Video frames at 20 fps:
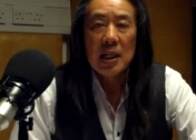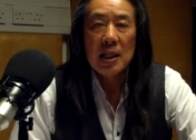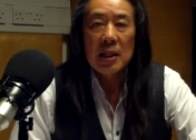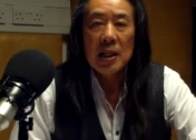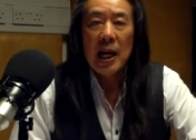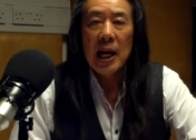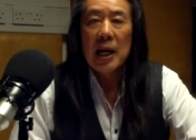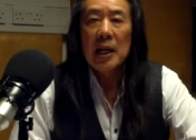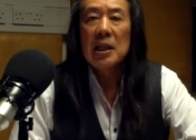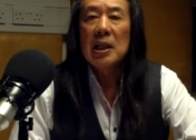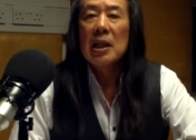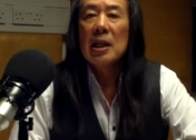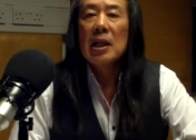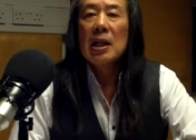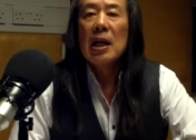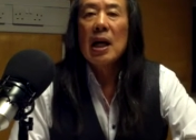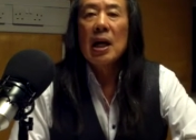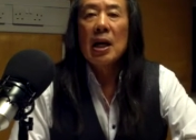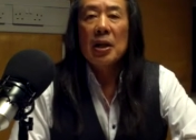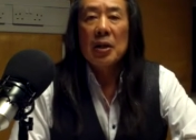that
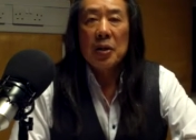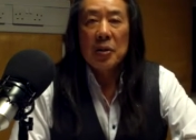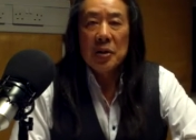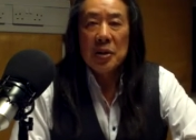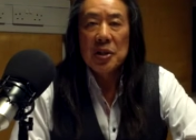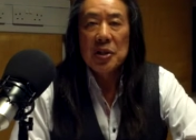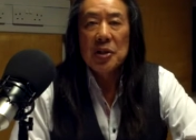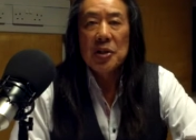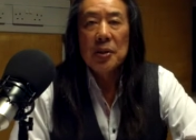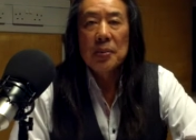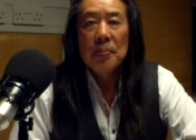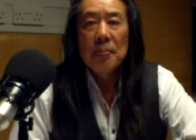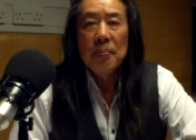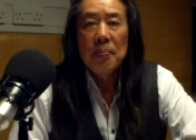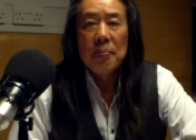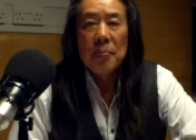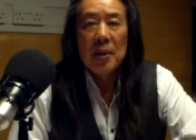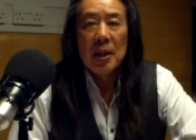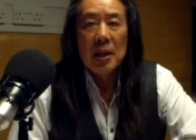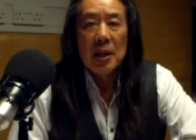a Christian,
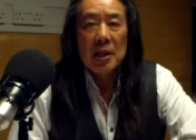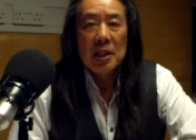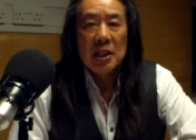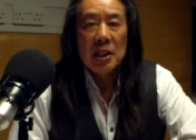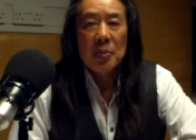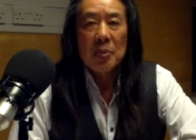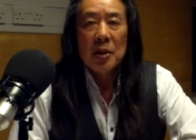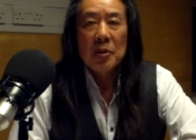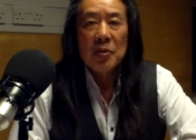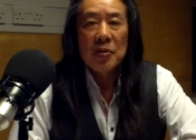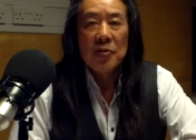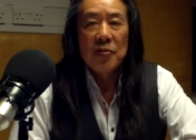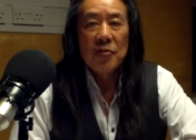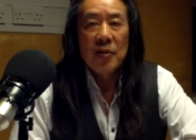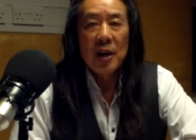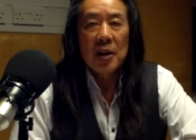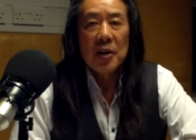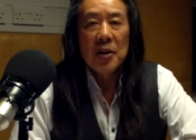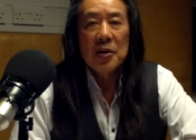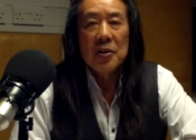someone who
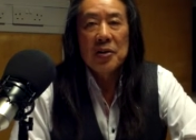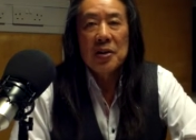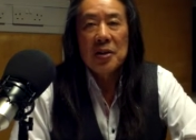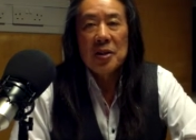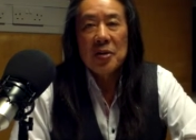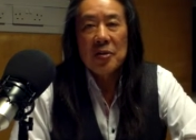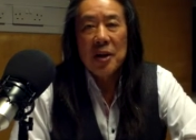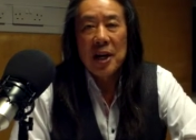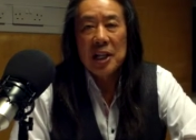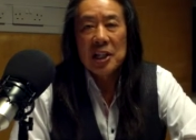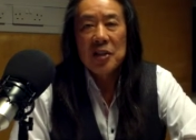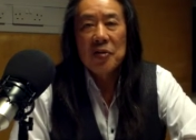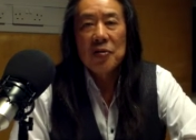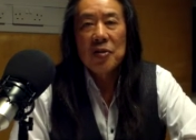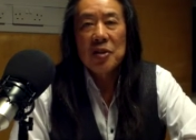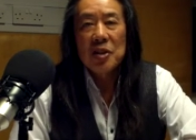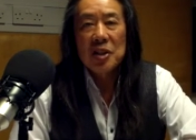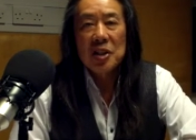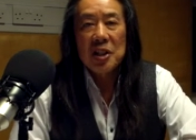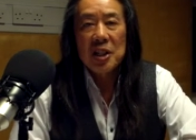followed in Christ's
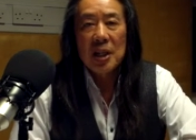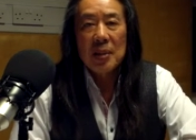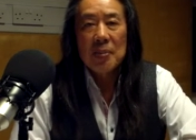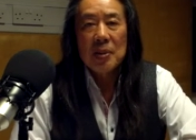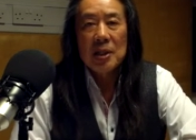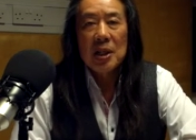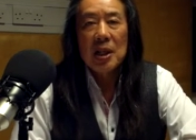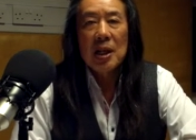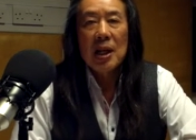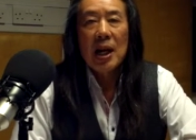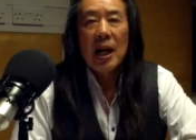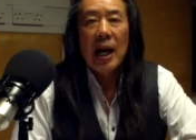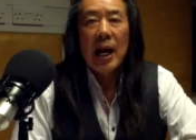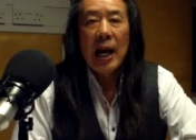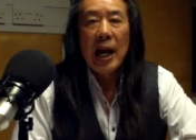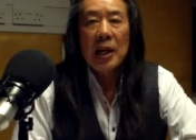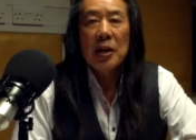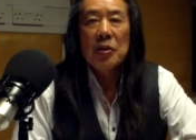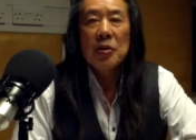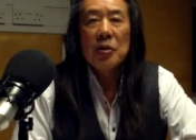footsteps,
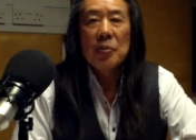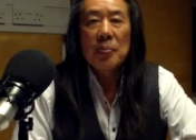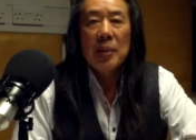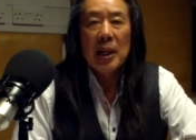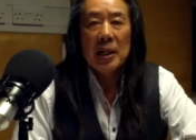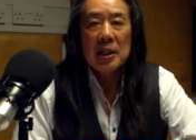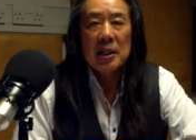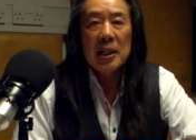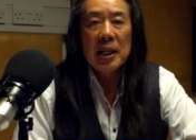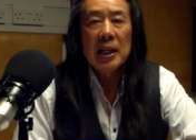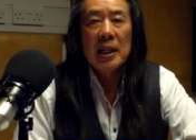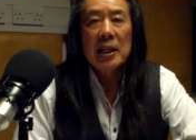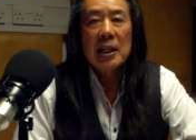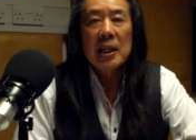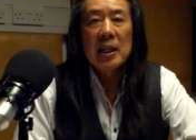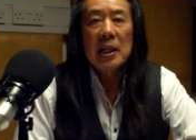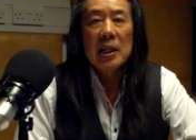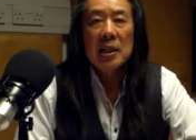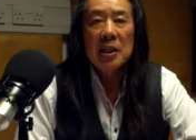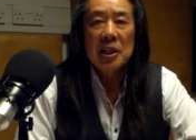had to
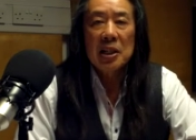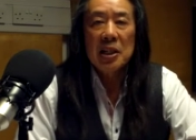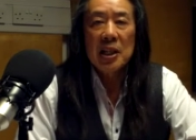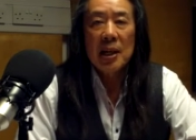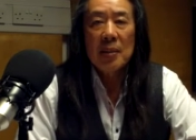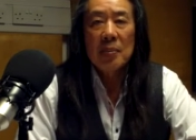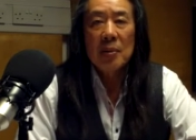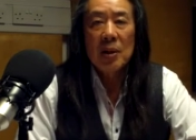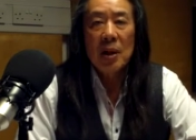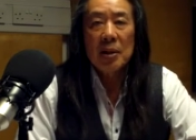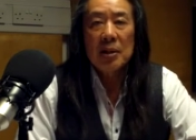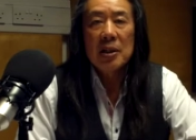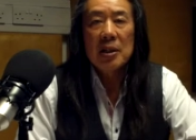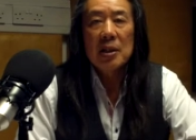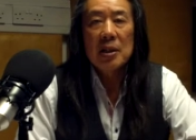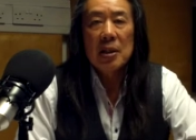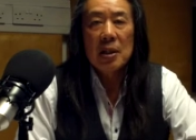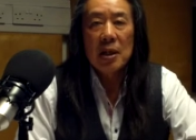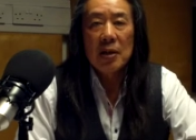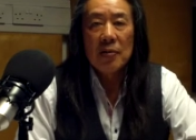partake in the same lot
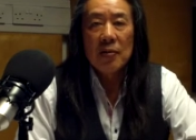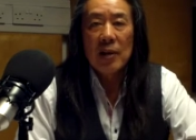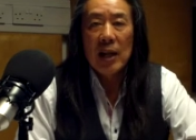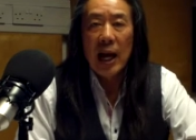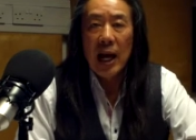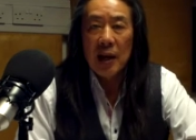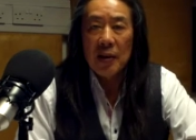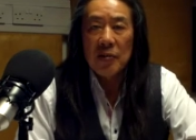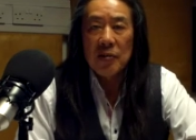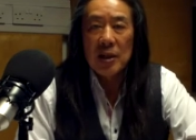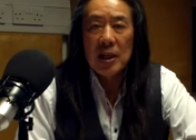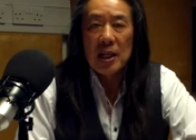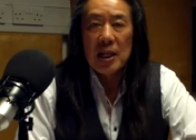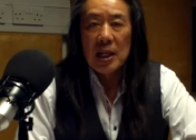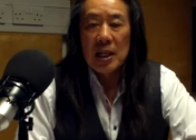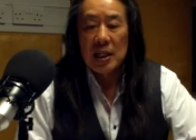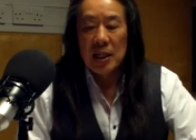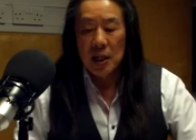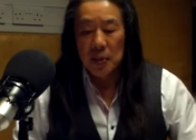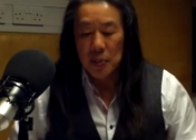of life
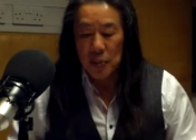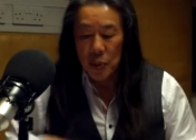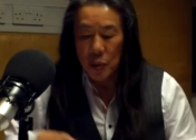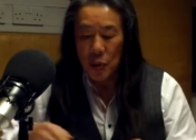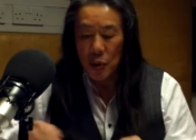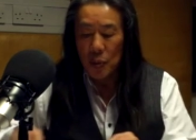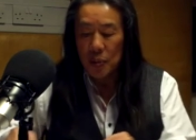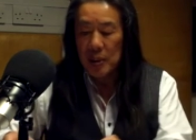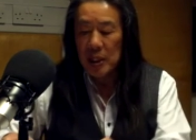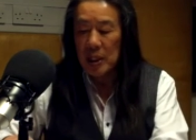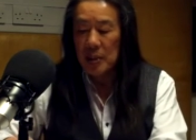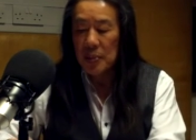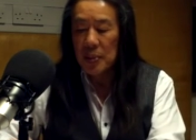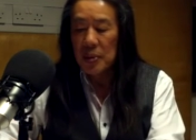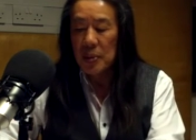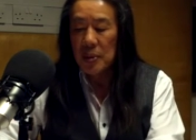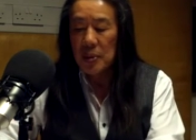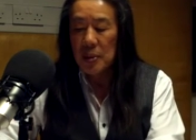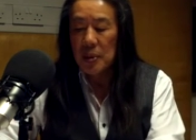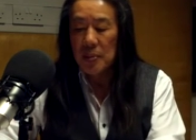that poor
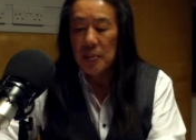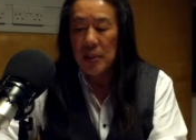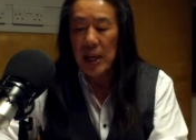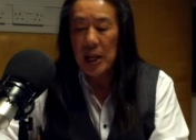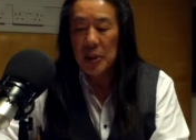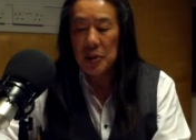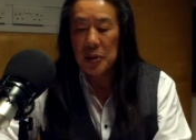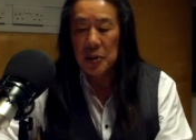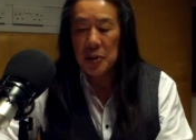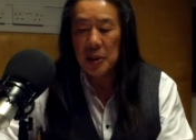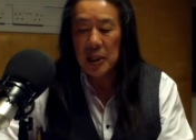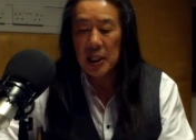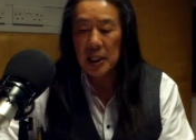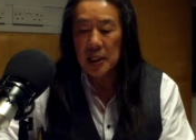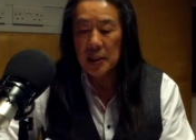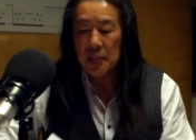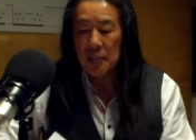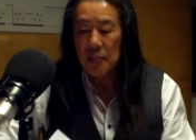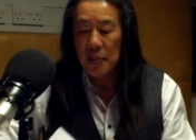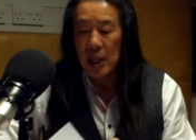people partook
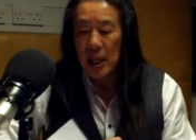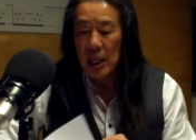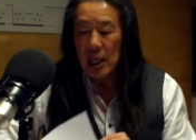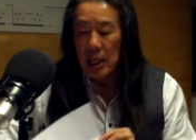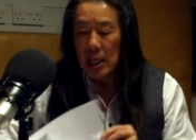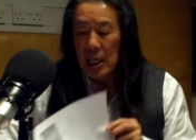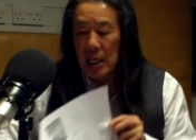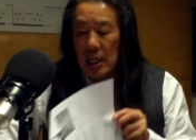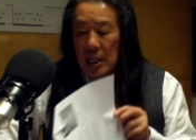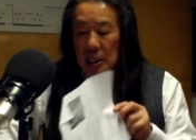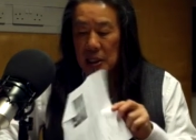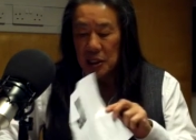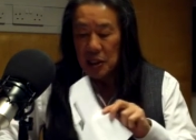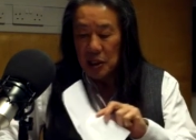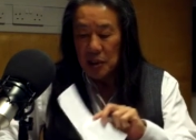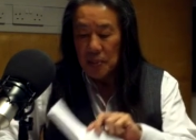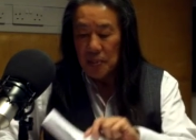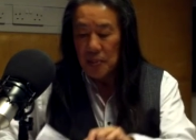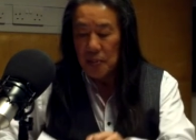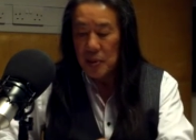in.
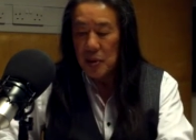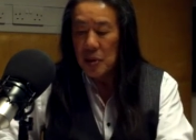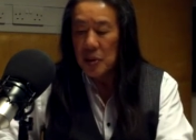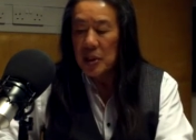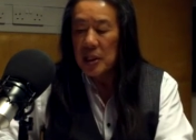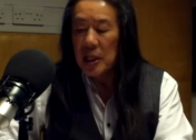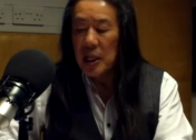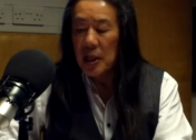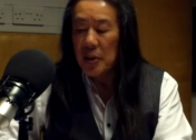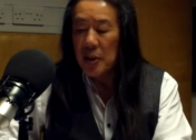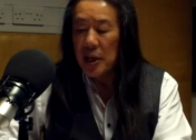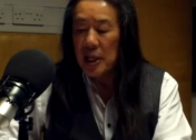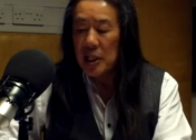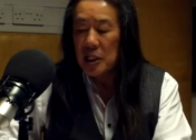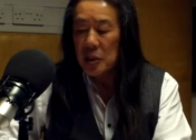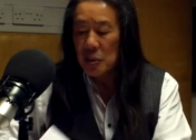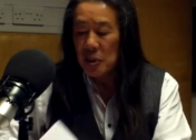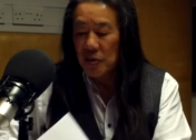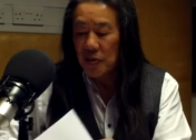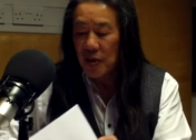So Gutierrez
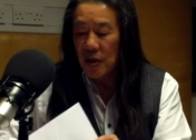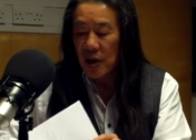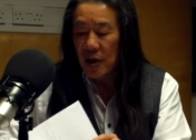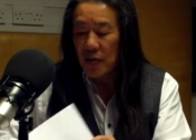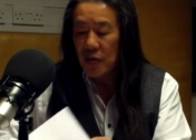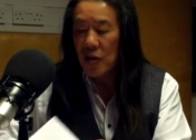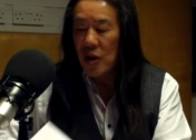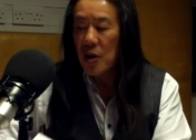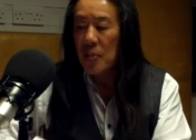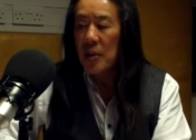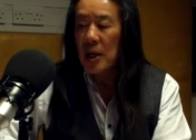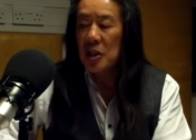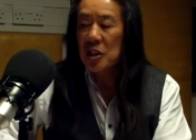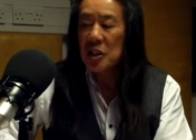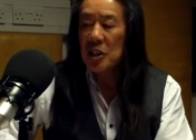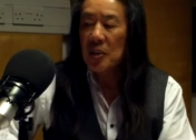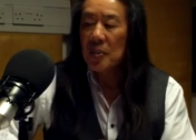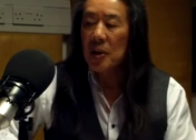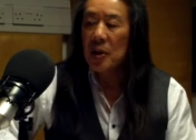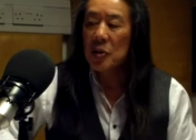was very, very much
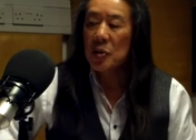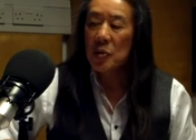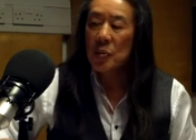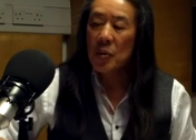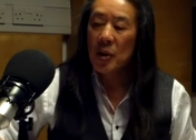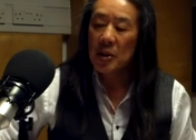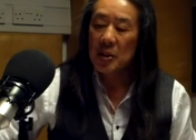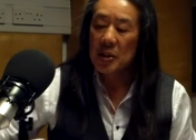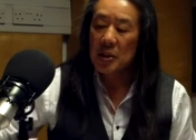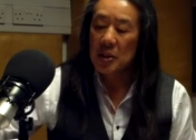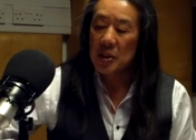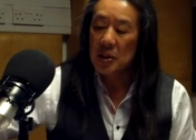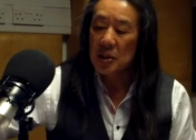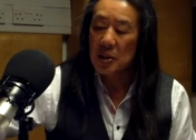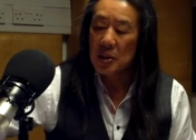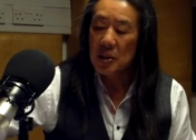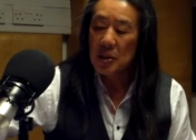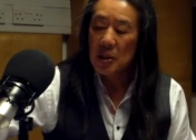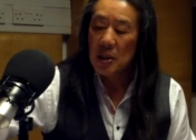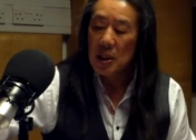someone who wanted
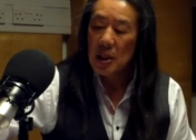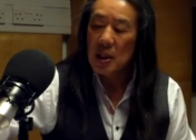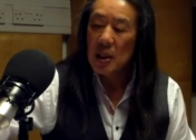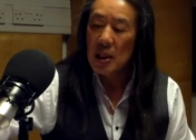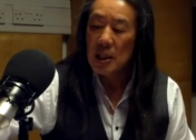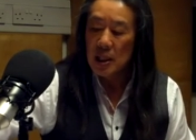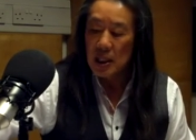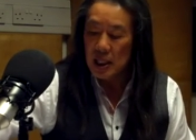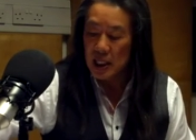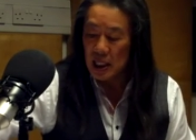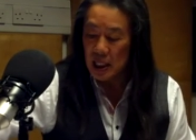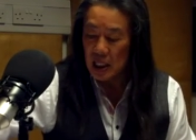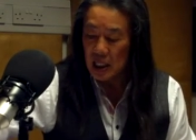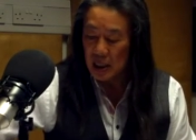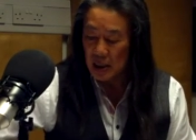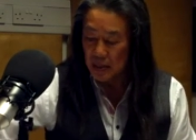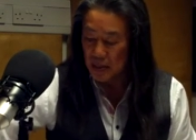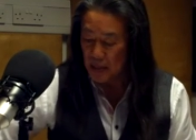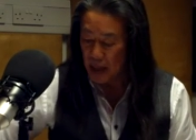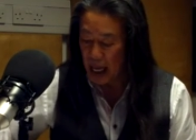to lead
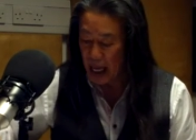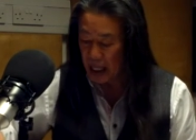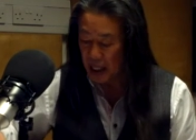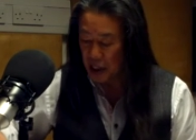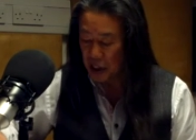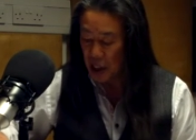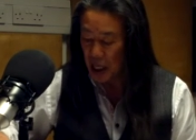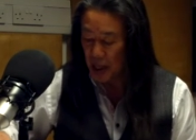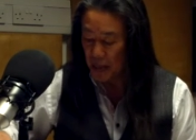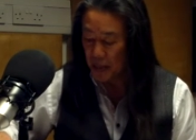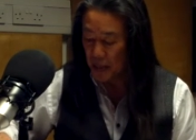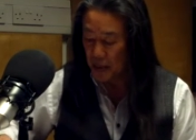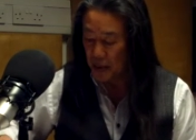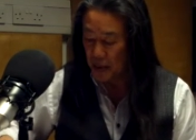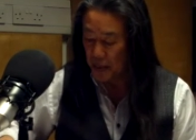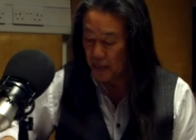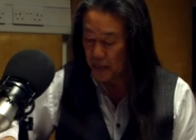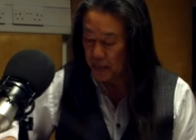by example.